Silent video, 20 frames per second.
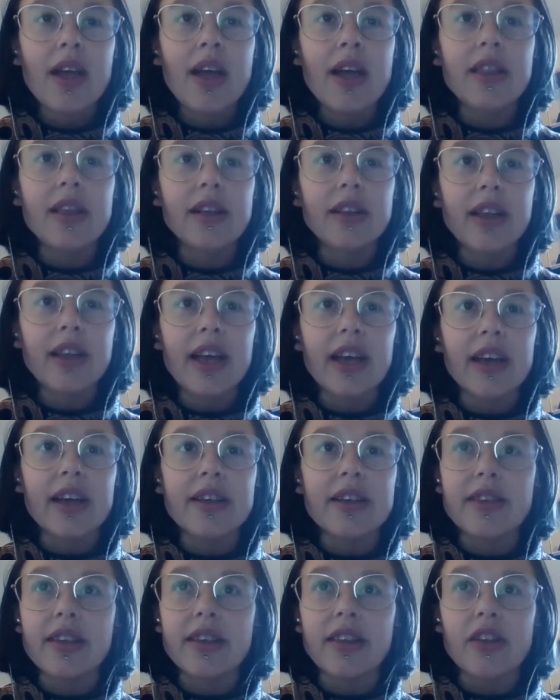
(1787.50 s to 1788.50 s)
the link
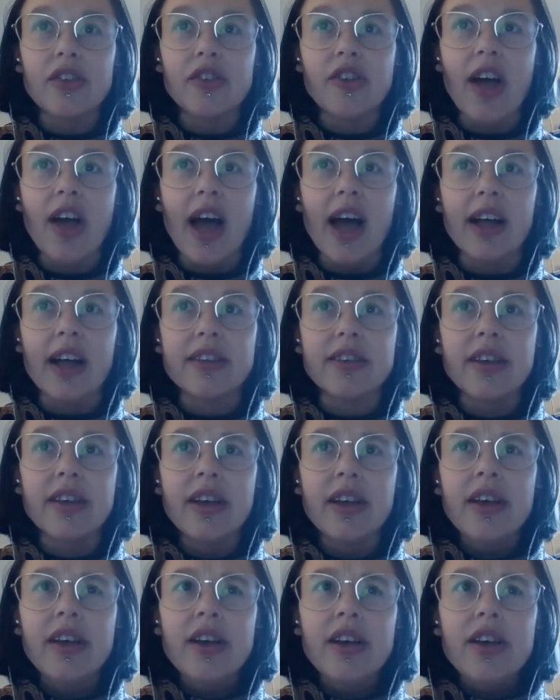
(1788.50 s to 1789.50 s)
is in the chat.
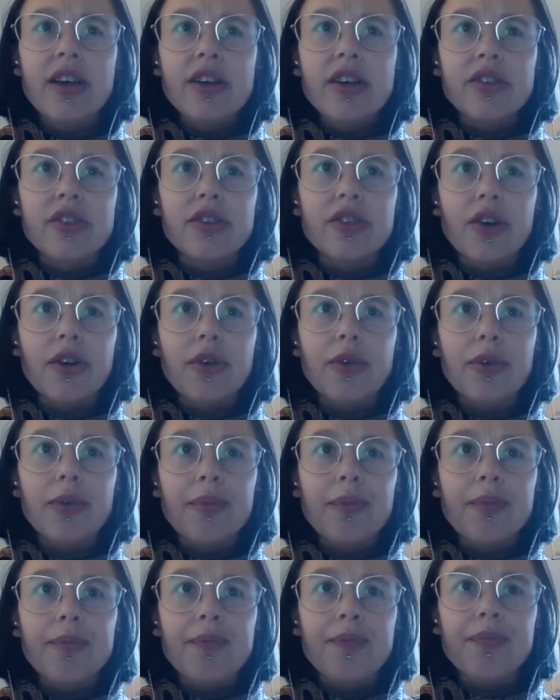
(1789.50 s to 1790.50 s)

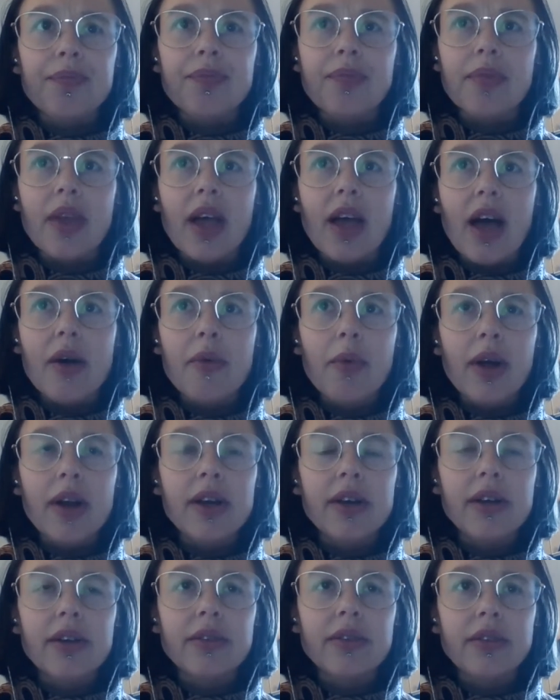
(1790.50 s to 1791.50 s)
So I
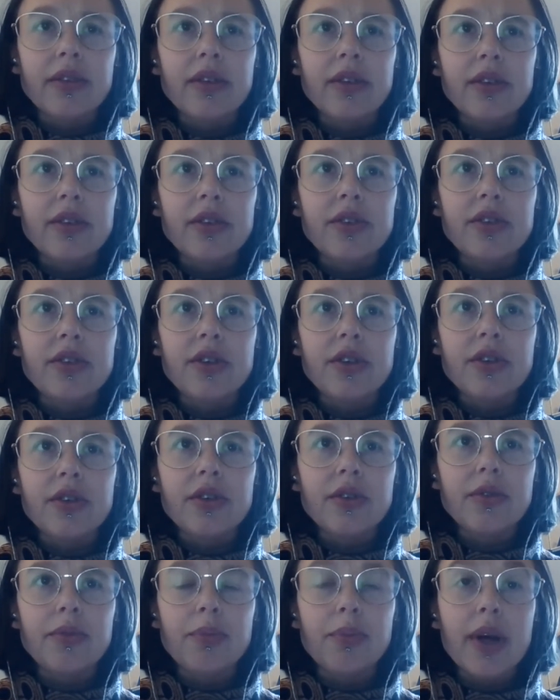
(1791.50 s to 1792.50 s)
wanted
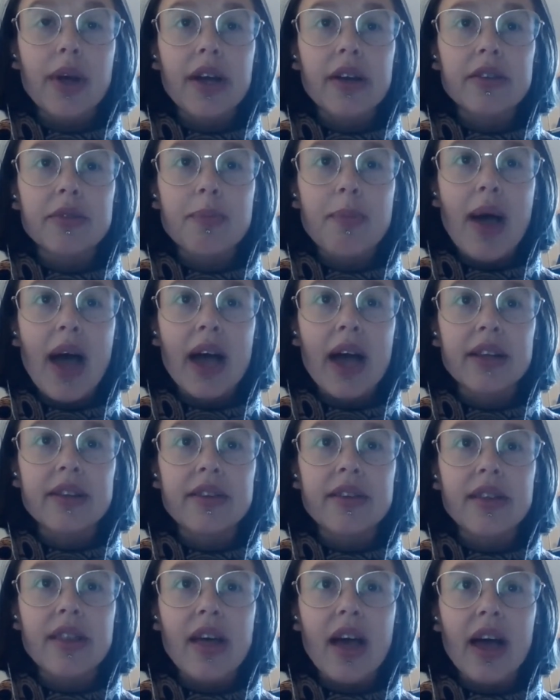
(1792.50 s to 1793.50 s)
to bring us back
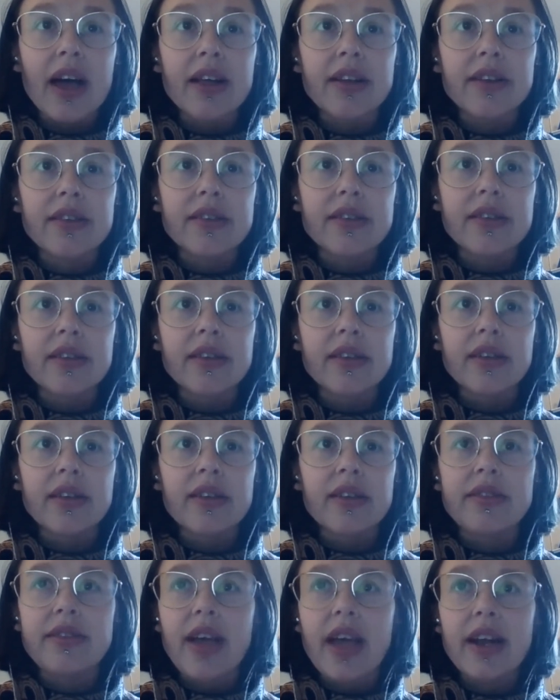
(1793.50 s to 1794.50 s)
to that
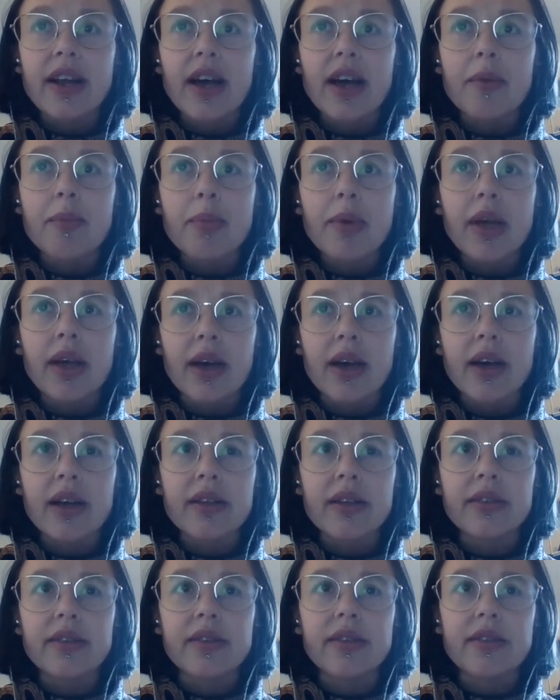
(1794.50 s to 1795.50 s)
data,
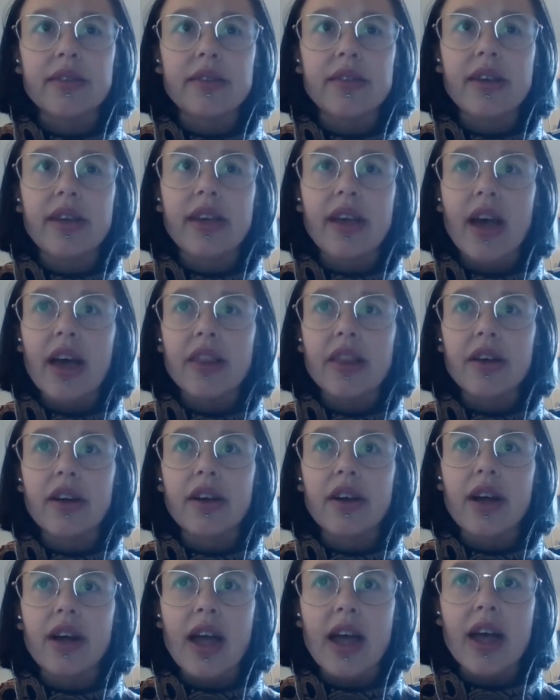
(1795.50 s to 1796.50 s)
because
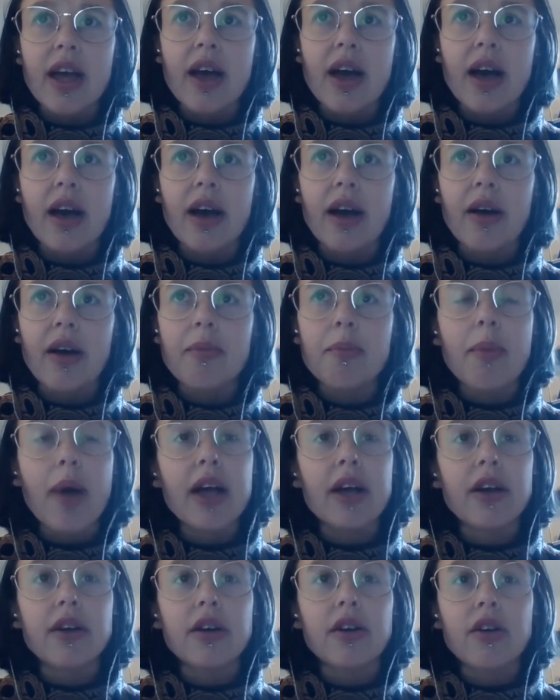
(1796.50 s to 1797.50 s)
together,
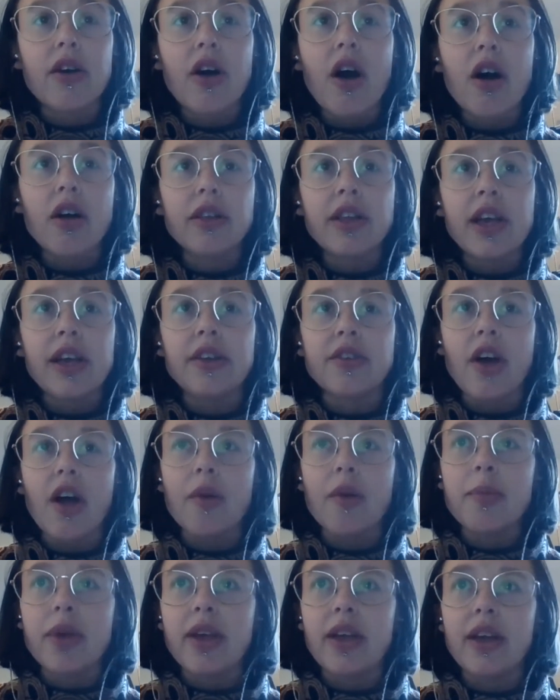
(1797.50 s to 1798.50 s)
my colleague
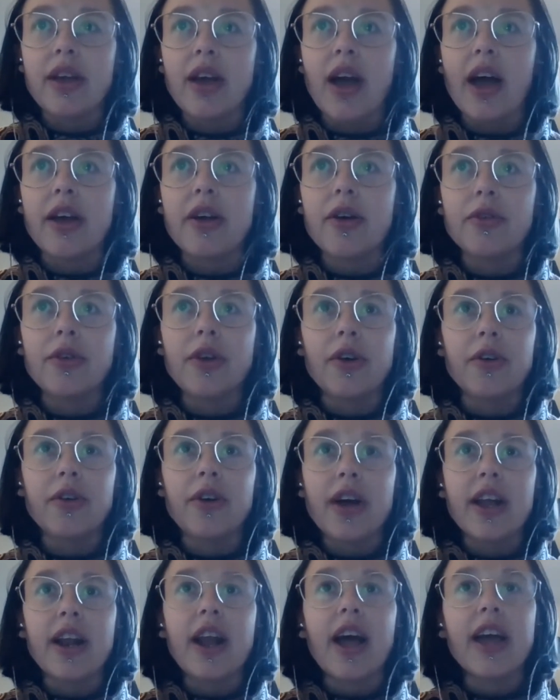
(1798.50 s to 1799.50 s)
Darby
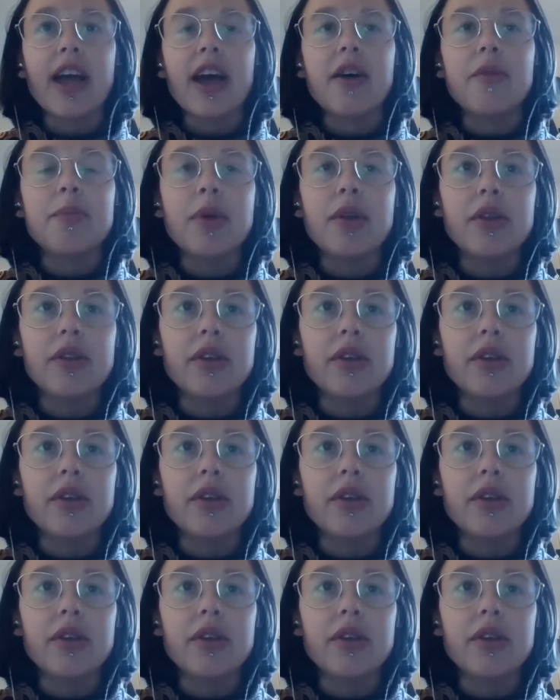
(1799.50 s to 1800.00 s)
Iono and I have